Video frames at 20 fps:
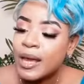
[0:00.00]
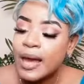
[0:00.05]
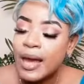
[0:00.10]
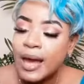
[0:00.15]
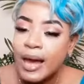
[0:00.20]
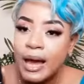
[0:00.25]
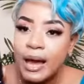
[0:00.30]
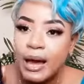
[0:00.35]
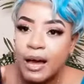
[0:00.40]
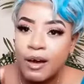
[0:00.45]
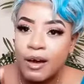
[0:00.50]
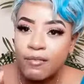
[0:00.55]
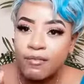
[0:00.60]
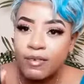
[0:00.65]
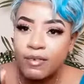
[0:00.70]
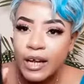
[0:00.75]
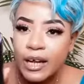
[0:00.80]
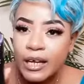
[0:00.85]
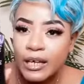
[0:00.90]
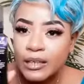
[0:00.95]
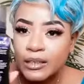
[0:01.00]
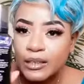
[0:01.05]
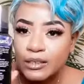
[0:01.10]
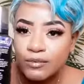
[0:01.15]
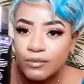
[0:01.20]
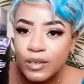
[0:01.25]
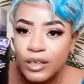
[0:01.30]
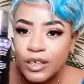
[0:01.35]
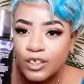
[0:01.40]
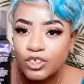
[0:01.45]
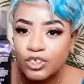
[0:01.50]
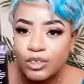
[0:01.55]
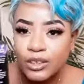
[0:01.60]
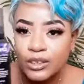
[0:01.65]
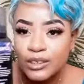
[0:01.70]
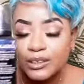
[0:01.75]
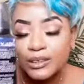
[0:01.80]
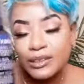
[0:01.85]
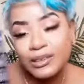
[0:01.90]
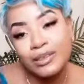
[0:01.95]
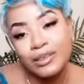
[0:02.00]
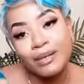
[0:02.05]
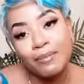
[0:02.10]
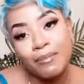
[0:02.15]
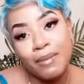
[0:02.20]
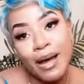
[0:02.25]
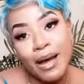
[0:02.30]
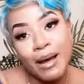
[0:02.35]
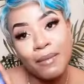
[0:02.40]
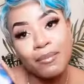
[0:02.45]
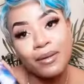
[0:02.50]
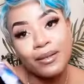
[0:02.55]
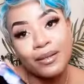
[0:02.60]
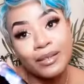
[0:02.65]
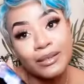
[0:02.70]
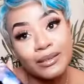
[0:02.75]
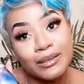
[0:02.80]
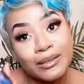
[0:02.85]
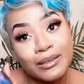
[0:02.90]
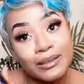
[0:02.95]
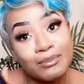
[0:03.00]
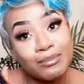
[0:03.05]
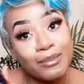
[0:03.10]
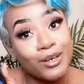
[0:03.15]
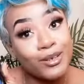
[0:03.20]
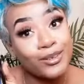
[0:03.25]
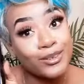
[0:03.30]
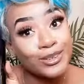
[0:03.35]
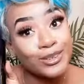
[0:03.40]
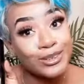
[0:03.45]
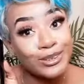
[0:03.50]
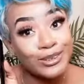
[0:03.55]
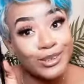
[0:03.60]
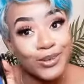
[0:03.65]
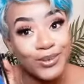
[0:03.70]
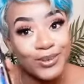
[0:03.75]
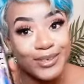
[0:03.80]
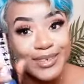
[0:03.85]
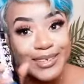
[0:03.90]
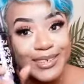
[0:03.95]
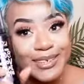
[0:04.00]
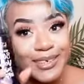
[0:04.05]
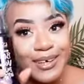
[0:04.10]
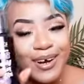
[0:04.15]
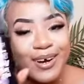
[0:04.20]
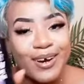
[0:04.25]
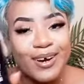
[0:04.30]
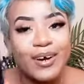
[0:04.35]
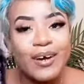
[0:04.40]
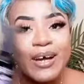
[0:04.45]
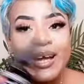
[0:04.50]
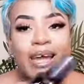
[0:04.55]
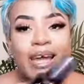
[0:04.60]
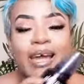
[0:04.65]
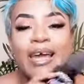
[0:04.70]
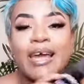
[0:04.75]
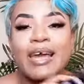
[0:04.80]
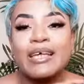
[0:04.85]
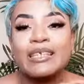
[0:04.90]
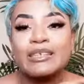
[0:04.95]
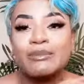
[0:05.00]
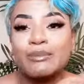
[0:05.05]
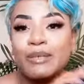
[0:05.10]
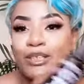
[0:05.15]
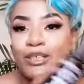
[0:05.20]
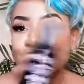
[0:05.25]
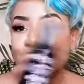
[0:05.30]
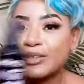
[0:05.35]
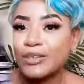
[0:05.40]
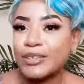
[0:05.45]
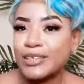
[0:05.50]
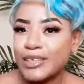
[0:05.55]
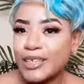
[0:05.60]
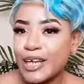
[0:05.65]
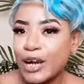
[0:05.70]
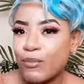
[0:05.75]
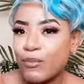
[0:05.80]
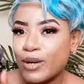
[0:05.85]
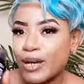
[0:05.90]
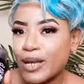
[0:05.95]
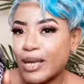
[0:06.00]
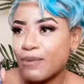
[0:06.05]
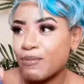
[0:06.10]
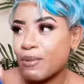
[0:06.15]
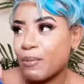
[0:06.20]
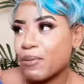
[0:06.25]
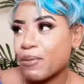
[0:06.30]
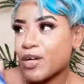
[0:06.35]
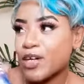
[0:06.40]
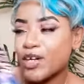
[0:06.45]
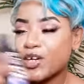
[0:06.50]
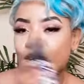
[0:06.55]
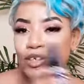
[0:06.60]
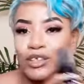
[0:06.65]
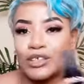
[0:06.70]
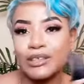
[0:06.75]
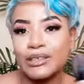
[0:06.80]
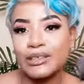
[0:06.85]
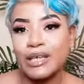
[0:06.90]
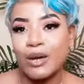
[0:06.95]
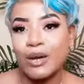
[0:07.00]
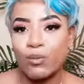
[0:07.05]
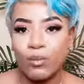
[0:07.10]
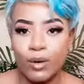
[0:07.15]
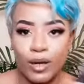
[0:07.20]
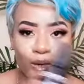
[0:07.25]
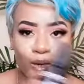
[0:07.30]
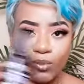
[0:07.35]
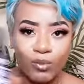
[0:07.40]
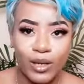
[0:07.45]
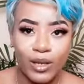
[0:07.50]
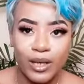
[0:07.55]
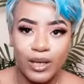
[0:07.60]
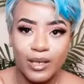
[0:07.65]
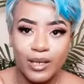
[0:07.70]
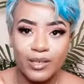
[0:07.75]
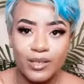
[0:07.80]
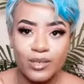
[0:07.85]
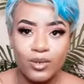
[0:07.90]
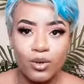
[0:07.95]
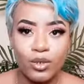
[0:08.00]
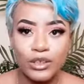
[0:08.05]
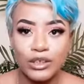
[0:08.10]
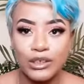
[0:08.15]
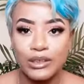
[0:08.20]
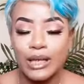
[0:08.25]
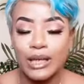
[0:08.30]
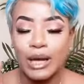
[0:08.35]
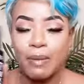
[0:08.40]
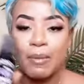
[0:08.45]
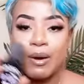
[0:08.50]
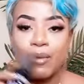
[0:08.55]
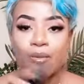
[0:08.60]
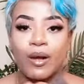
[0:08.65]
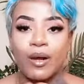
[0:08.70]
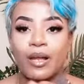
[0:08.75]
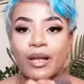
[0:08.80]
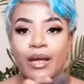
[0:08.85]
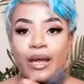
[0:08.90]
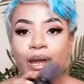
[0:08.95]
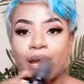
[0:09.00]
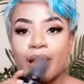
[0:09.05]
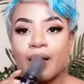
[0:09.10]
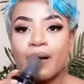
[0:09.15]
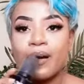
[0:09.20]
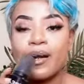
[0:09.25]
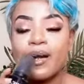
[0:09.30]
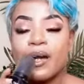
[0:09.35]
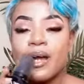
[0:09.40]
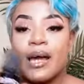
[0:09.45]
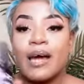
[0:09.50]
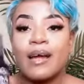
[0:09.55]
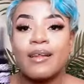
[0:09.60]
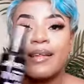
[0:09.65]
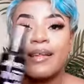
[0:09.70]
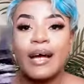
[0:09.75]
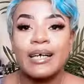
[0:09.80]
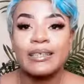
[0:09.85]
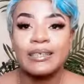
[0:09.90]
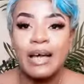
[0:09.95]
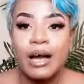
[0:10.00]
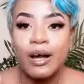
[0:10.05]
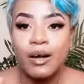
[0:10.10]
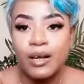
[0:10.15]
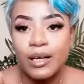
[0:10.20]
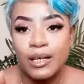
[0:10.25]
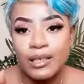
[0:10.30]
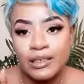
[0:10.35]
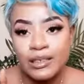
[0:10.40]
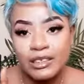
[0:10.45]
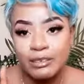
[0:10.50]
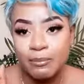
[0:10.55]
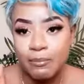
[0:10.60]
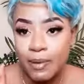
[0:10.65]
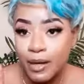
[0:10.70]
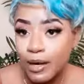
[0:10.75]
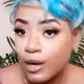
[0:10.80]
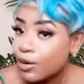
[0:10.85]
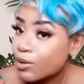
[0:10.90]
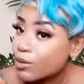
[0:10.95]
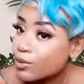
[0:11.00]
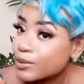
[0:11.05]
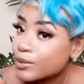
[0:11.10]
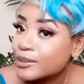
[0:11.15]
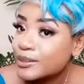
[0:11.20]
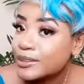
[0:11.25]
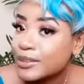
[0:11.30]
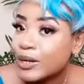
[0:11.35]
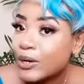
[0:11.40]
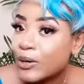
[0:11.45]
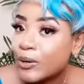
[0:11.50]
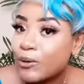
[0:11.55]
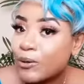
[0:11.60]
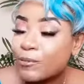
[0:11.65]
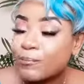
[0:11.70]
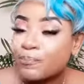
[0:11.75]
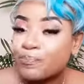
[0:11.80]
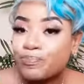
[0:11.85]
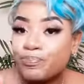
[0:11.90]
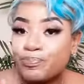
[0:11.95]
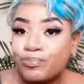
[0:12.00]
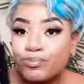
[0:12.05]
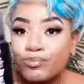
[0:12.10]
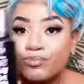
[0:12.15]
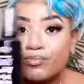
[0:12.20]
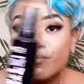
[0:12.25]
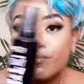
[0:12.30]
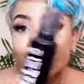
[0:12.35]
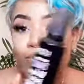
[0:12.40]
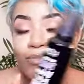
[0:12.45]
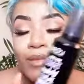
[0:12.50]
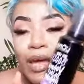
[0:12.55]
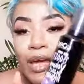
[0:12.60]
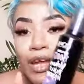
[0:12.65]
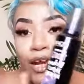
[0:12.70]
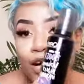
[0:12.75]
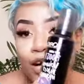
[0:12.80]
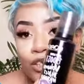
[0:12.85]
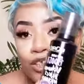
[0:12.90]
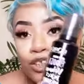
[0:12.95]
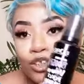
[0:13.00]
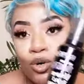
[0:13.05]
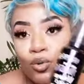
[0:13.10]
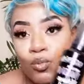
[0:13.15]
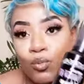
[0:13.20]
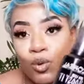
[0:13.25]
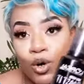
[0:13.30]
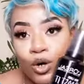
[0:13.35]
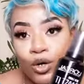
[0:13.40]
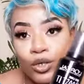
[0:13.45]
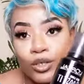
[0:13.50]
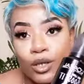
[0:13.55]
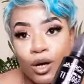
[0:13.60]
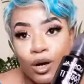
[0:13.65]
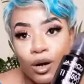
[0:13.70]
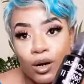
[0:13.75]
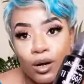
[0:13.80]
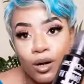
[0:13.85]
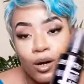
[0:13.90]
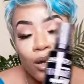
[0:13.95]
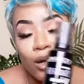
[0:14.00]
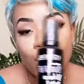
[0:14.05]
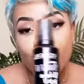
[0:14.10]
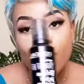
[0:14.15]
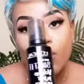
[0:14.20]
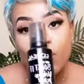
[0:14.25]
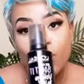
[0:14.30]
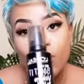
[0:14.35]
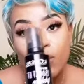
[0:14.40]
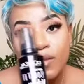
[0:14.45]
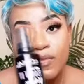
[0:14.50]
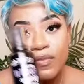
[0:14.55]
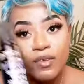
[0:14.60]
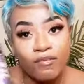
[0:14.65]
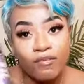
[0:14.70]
have like different instructions in the back. But this smells so good, y'all. It smells so good that I want to even put it on just like regular wigs or just like my regular hair. That's how good it smells. So it also worked with the